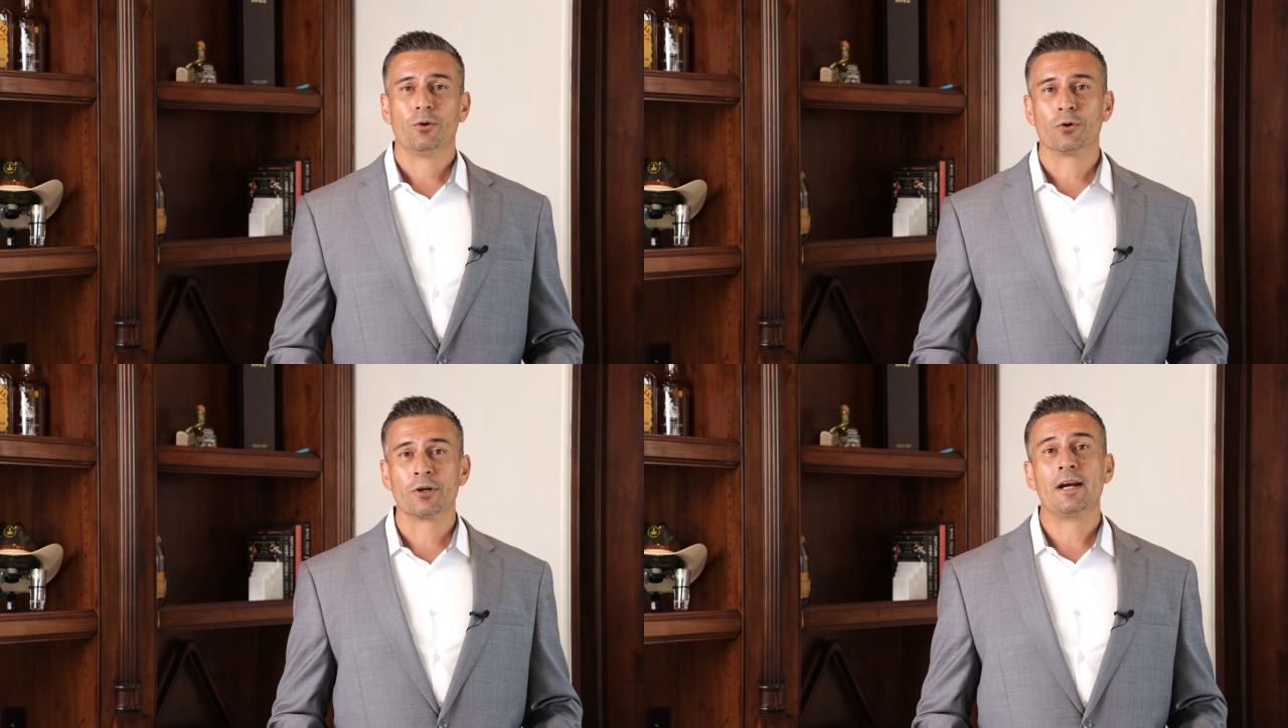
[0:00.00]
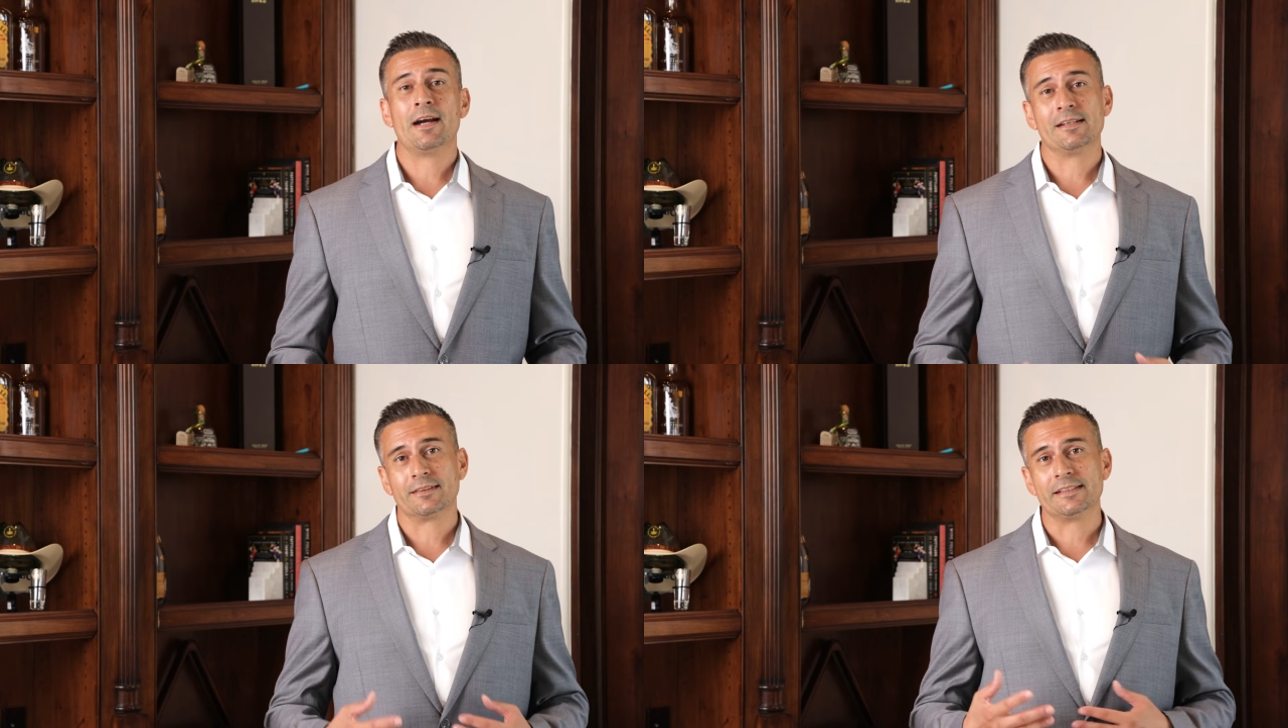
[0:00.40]
or
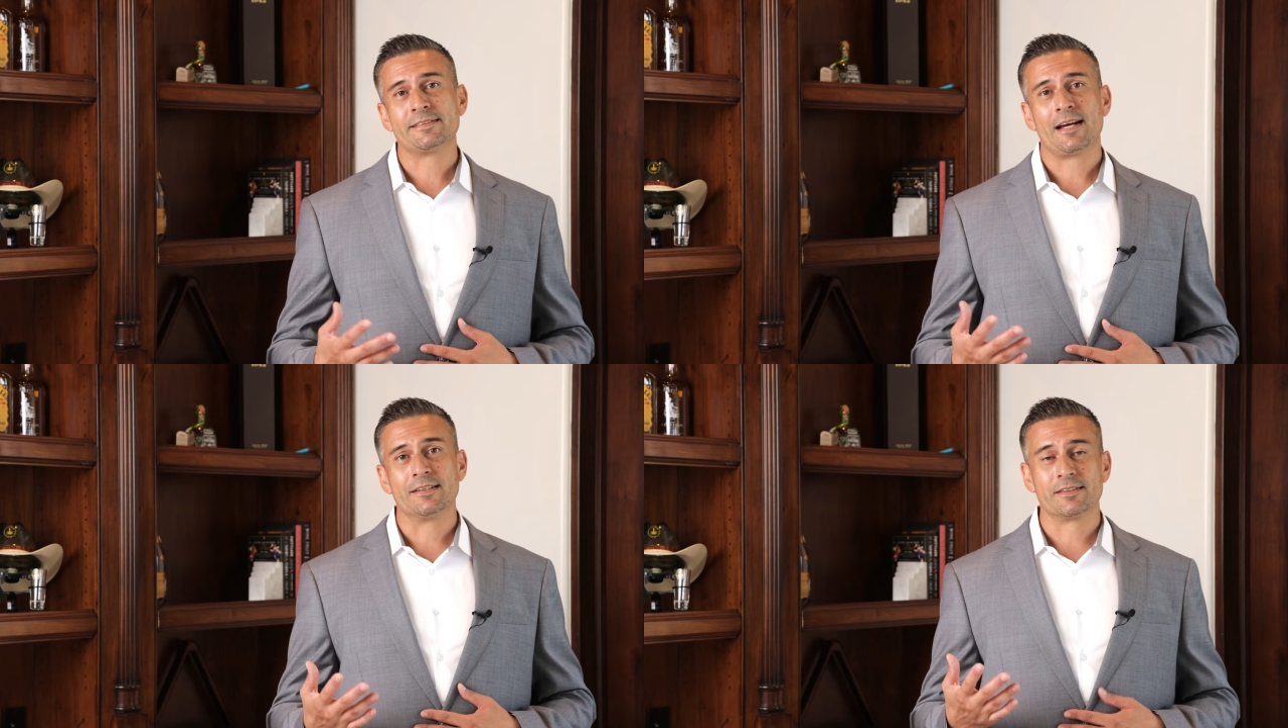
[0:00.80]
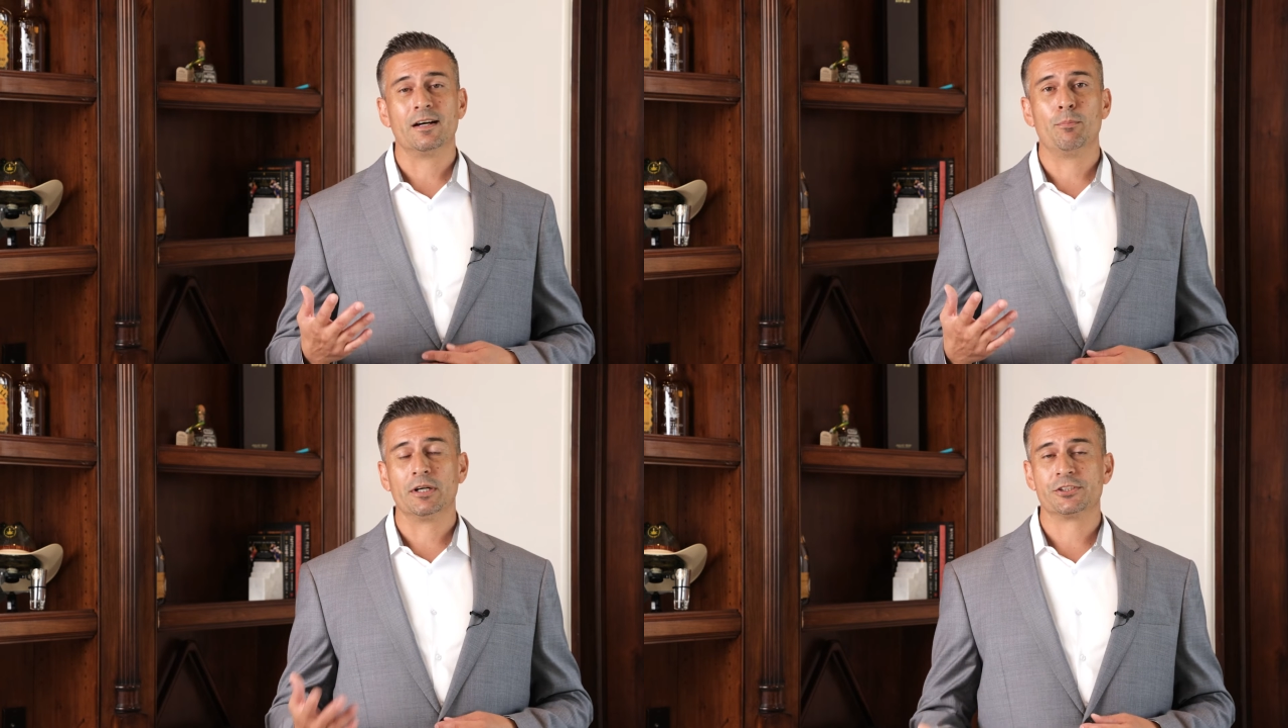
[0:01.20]
at least has
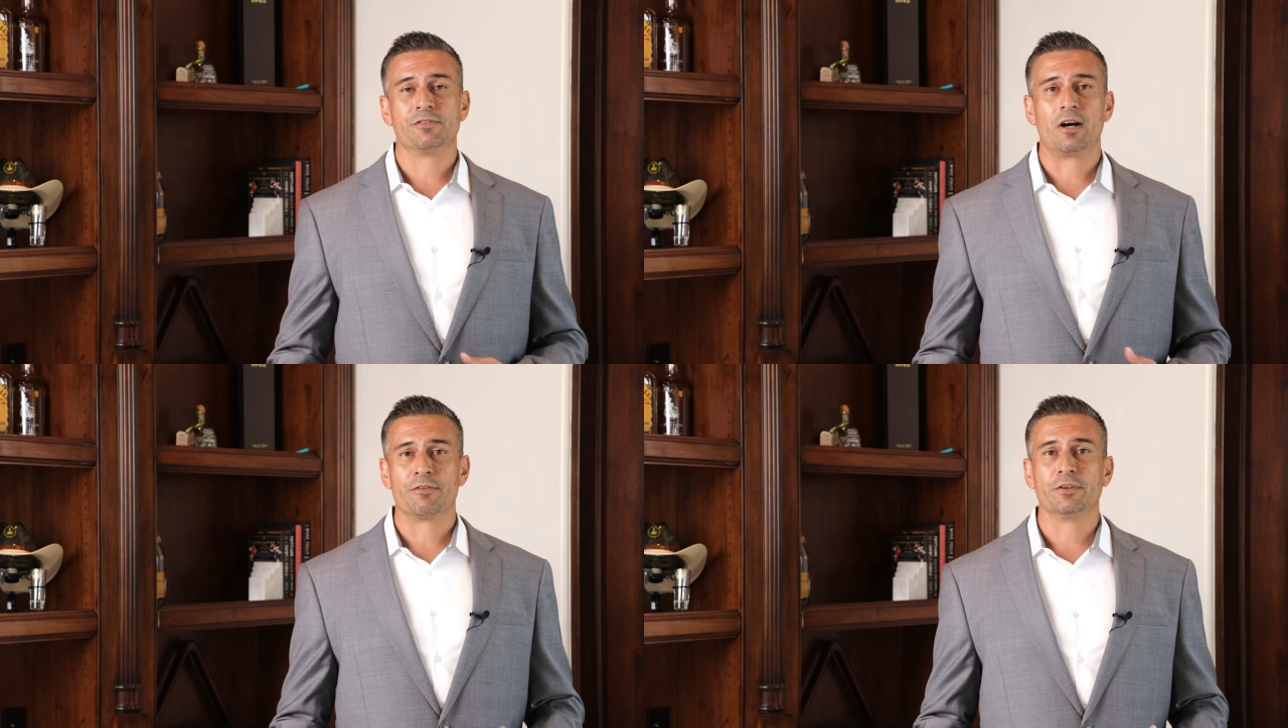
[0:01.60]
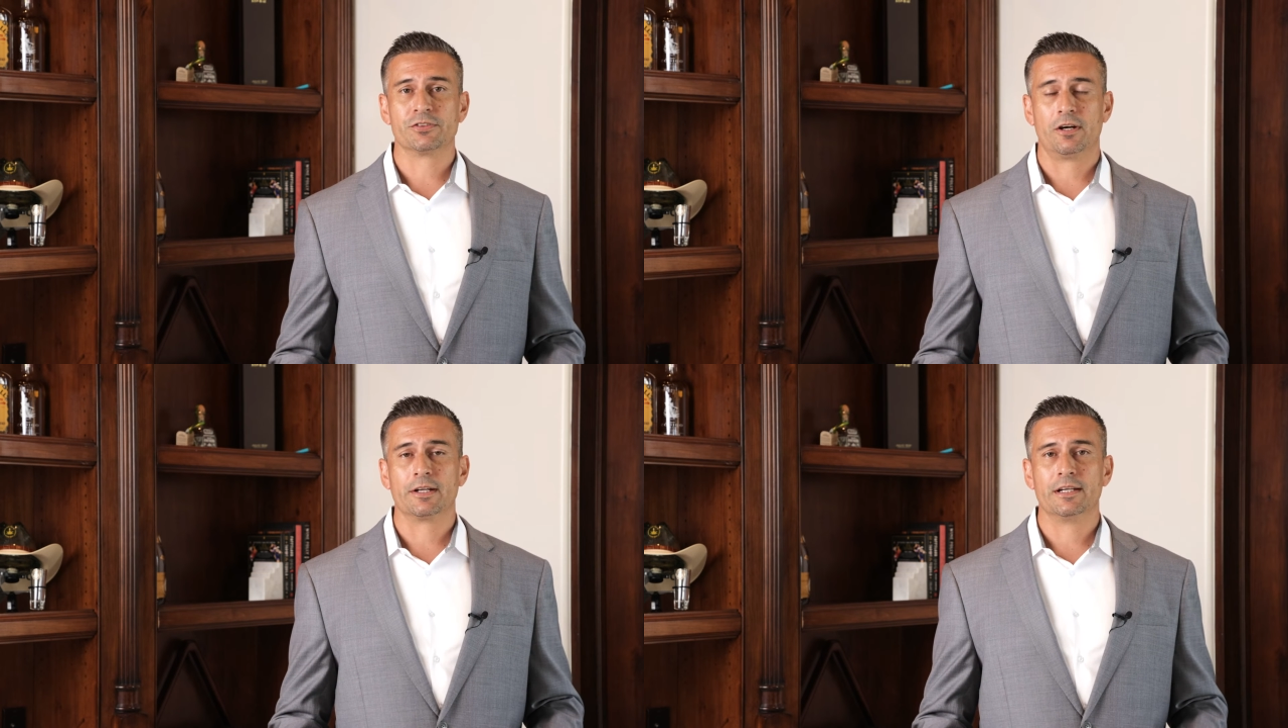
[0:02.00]
a bunch of
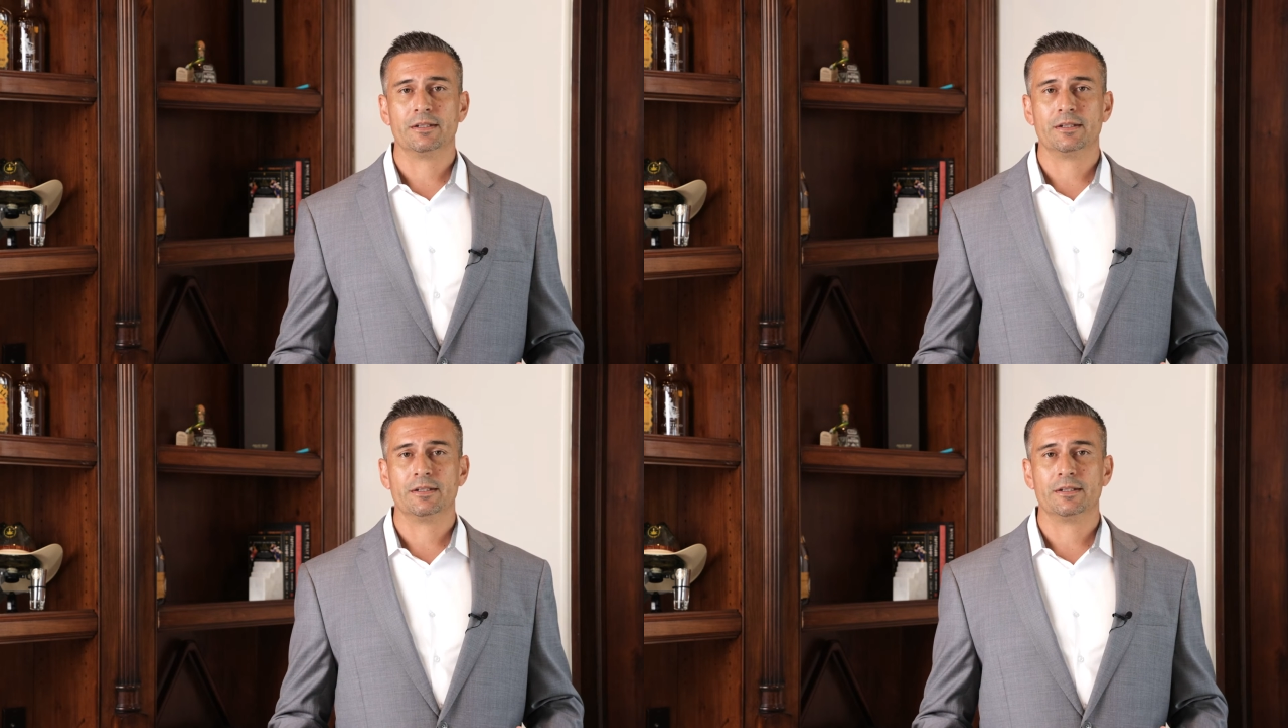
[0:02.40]
offers on